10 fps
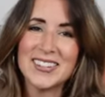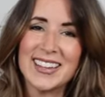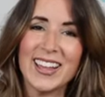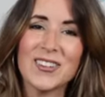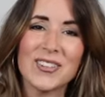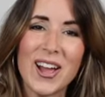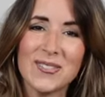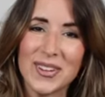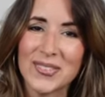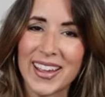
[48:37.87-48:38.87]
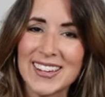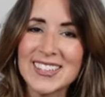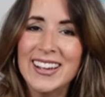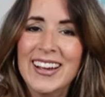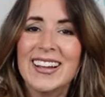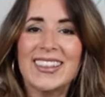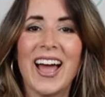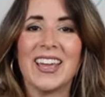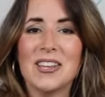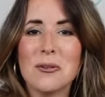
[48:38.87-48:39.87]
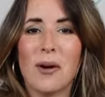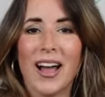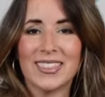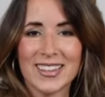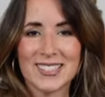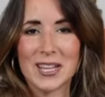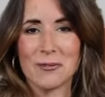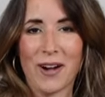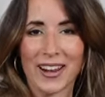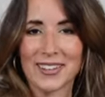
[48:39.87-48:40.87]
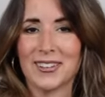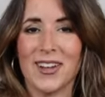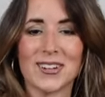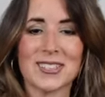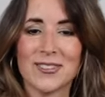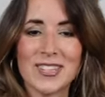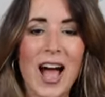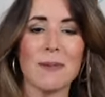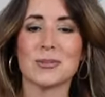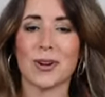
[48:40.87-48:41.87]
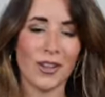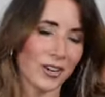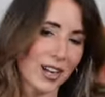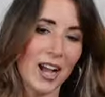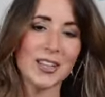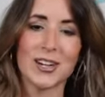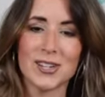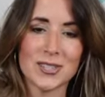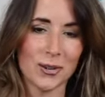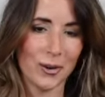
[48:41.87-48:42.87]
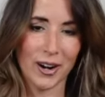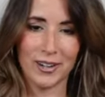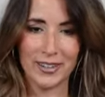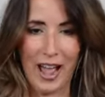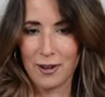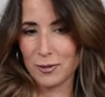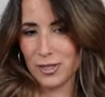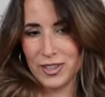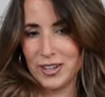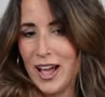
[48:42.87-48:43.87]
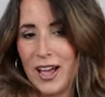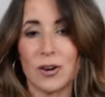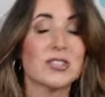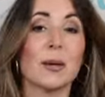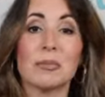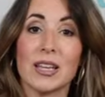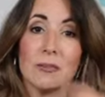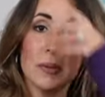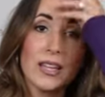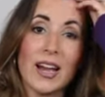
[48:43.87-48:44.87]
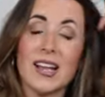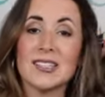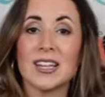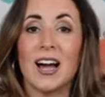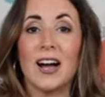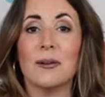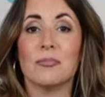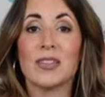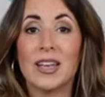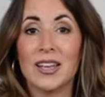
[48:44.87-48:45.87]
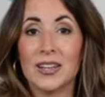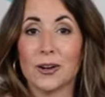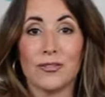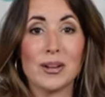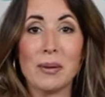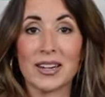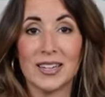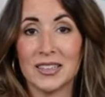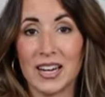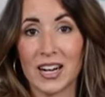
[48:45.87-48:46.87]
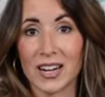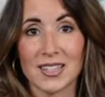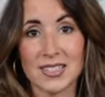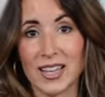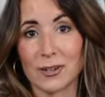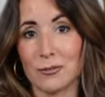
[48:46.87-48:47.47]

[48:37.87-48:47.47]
tell the VIP page that you want this in regular long sleeve tops or other colors or not with a knot or something because um, your feedback on there gets like